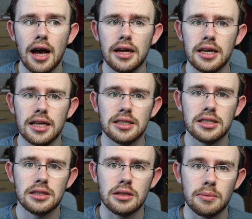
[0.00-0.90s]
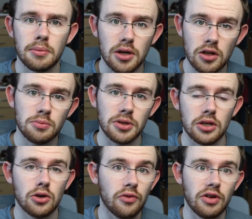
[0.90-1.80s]
and it's the penultimate
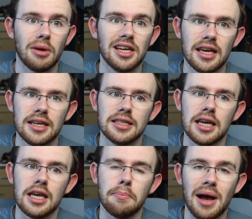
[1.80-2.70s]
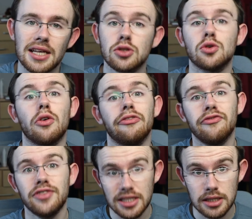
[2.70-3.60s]
year of, in my case, a Master of
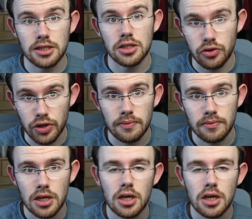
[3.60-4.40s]
Physics degree.